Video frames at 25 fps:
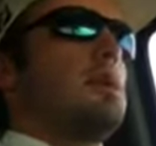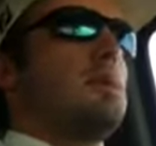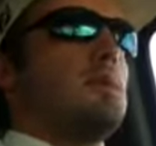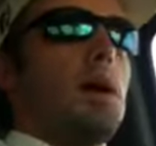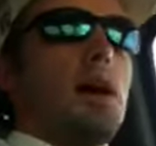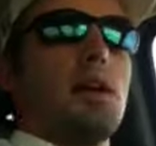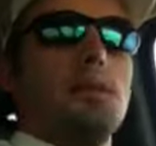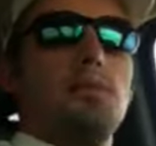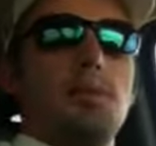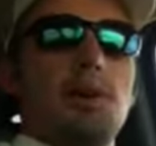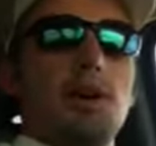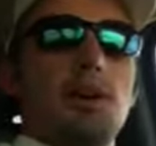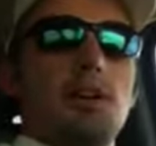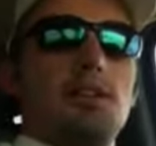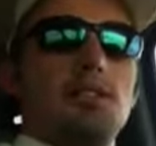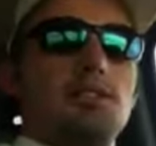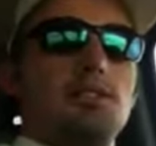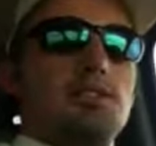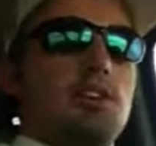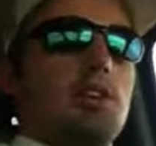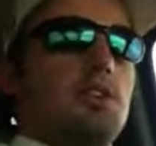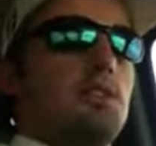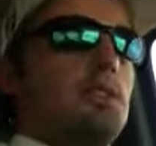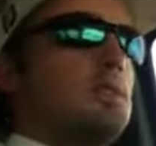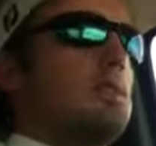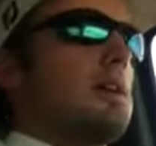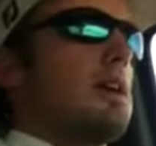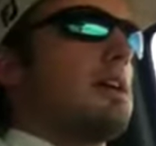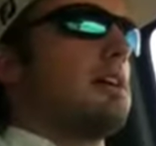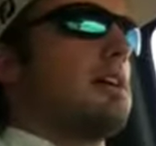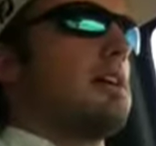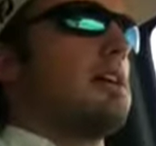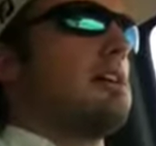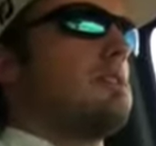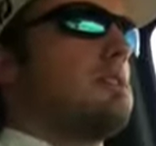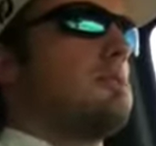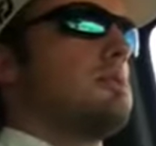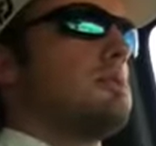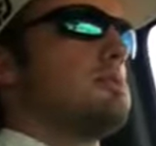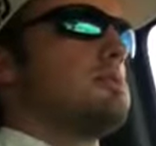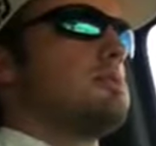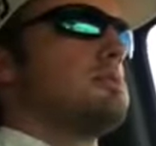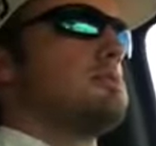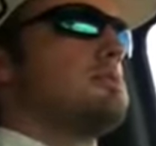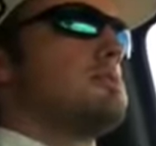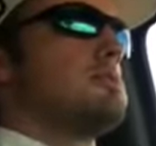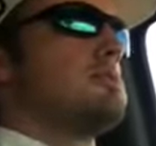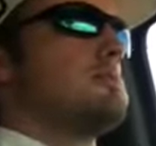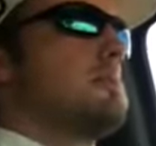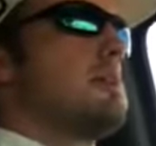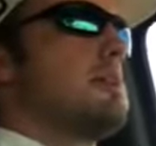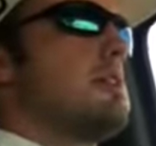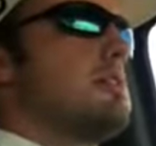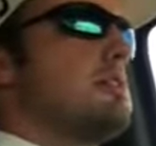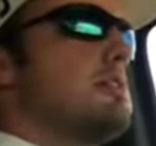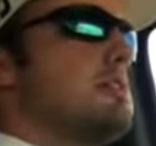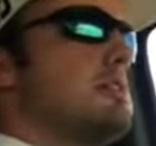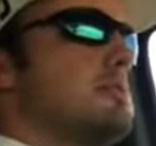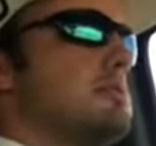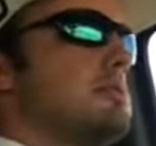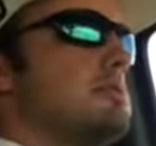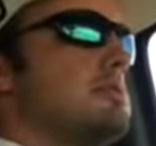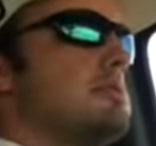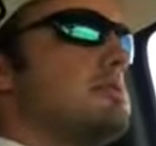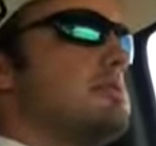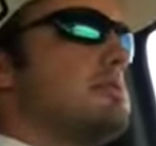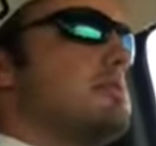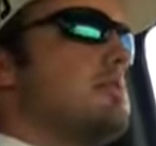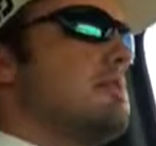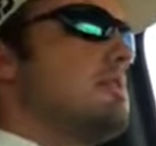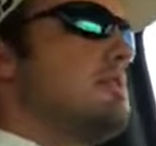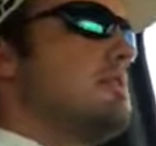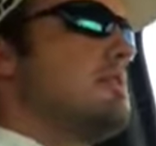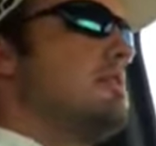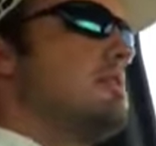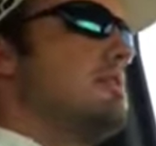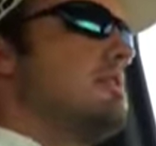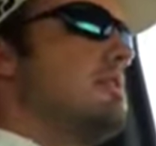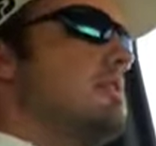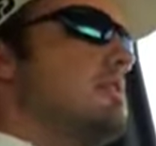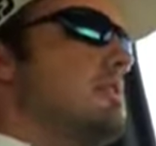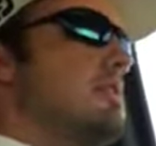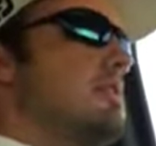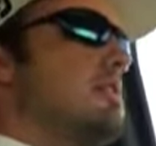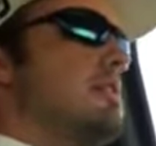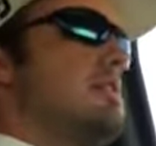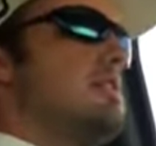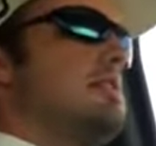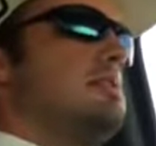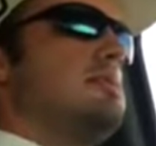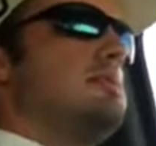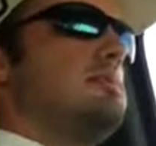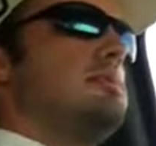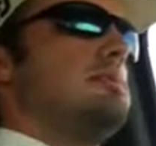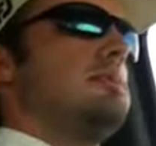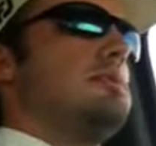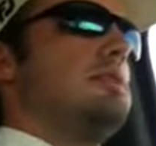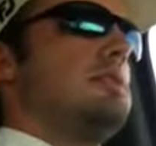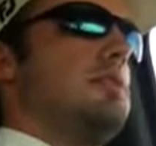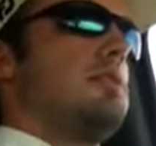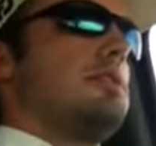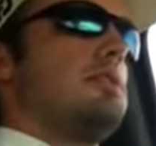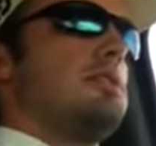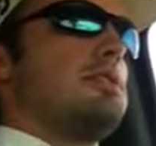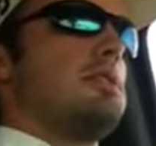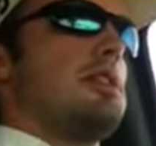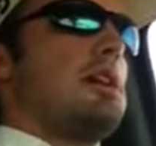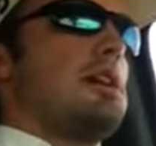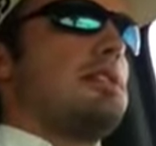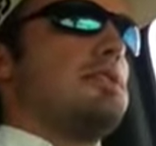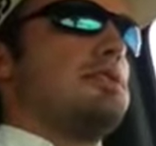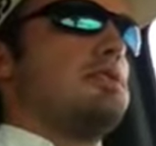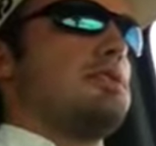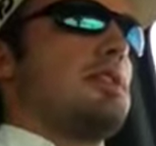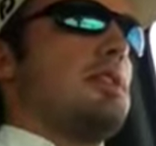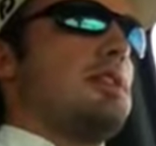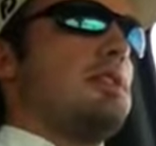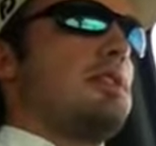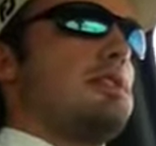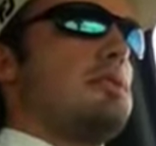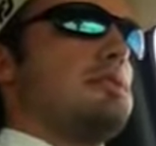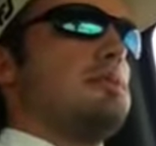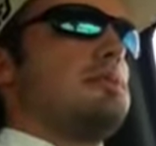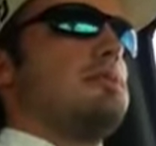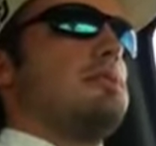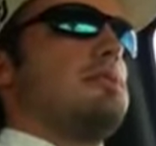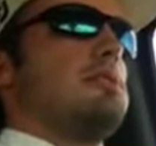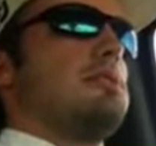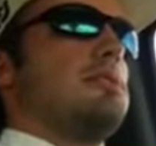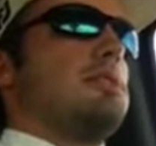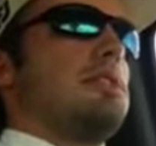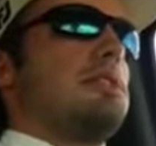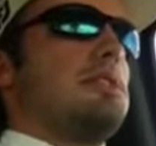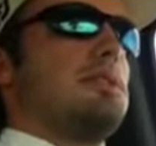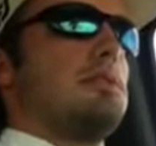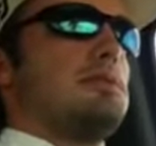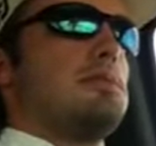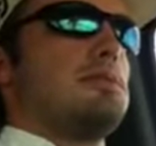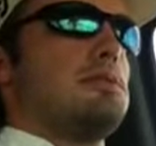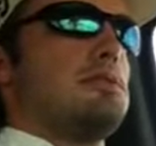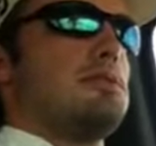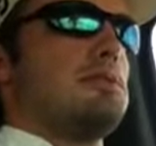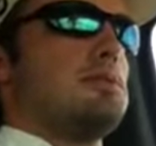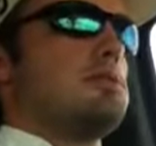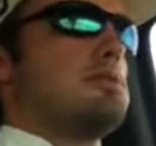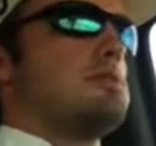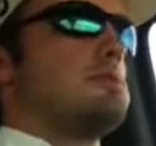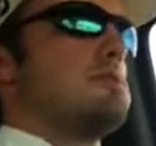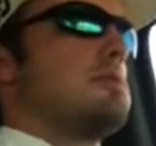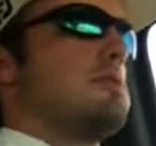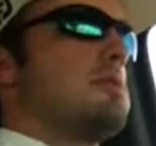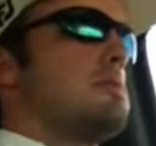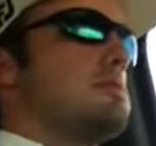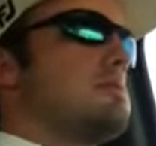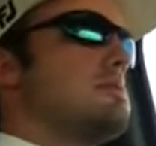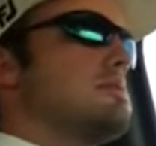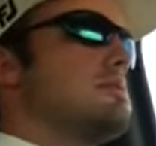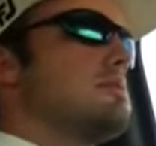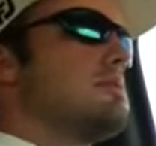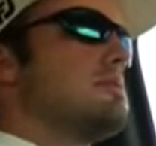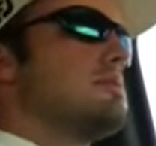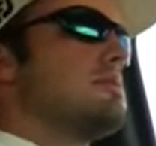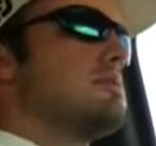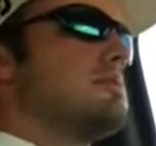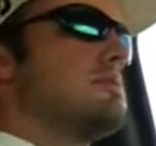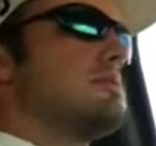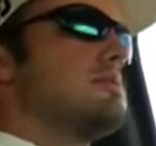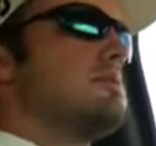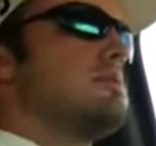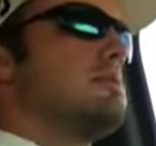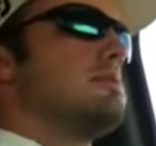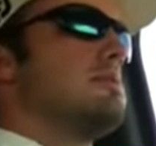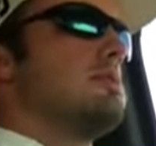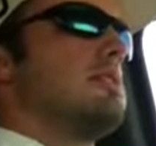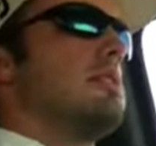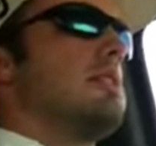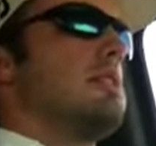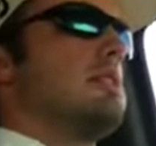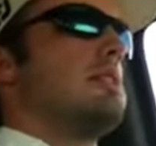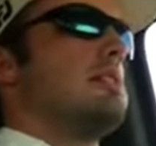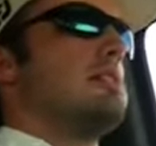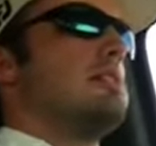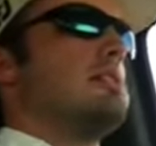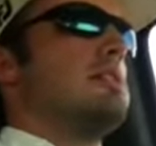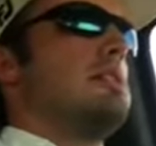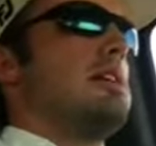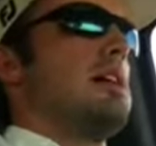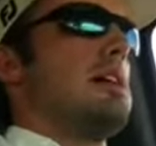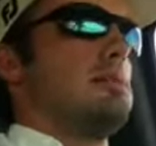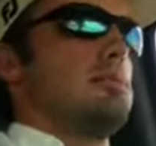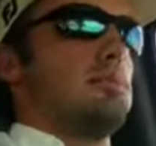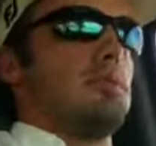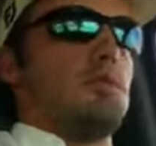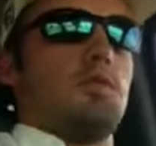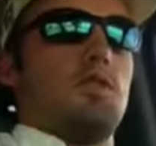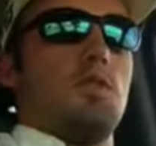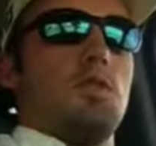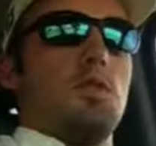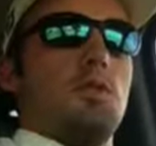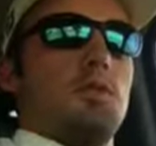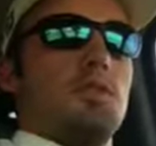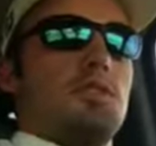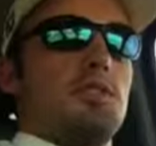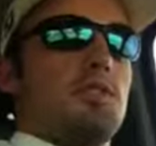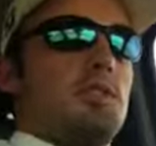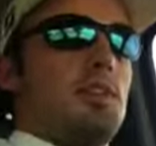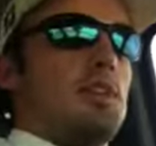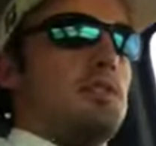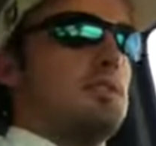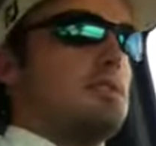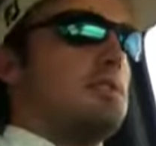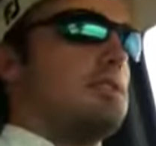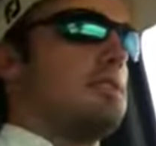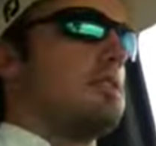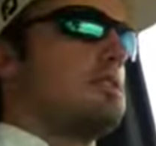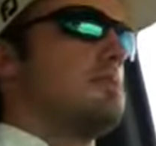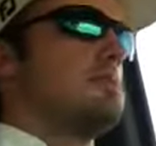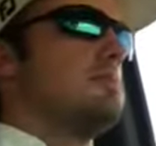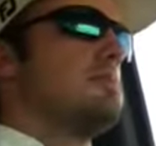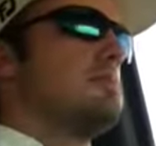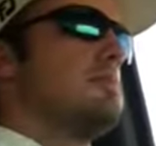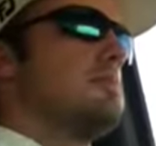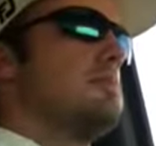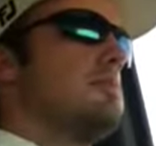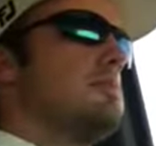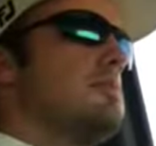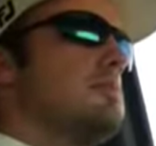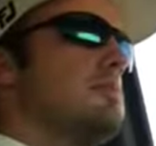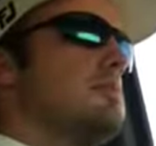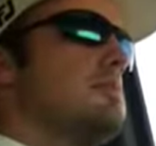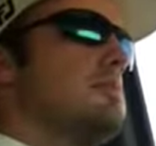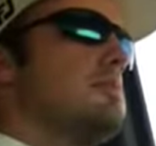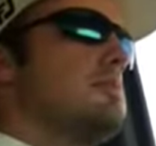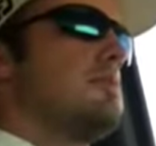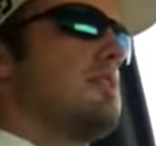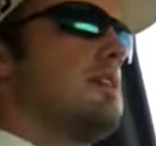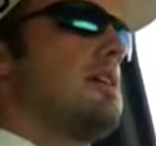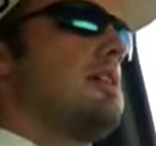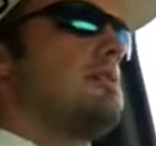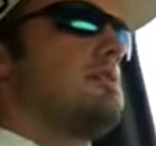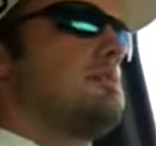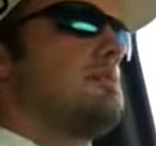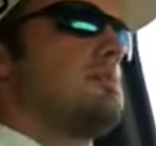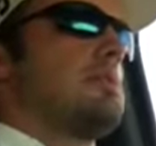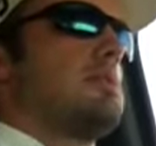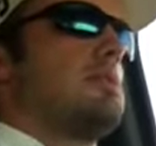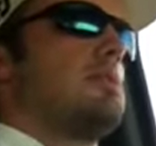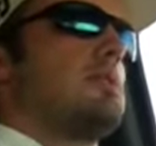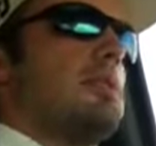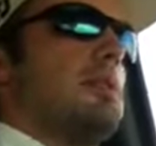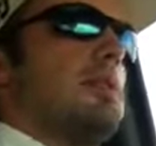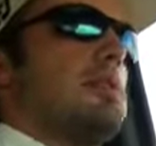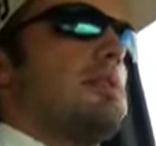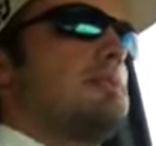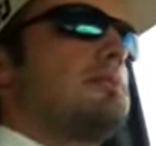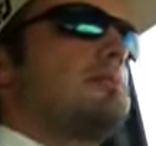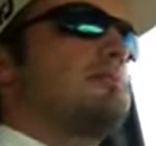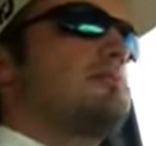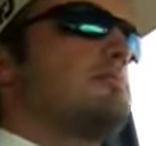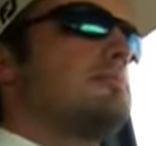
ride better in general, ride cutting horses better, and, learn how to train them, and, get them to do what you want them to do at a performance level. So that was pretty great.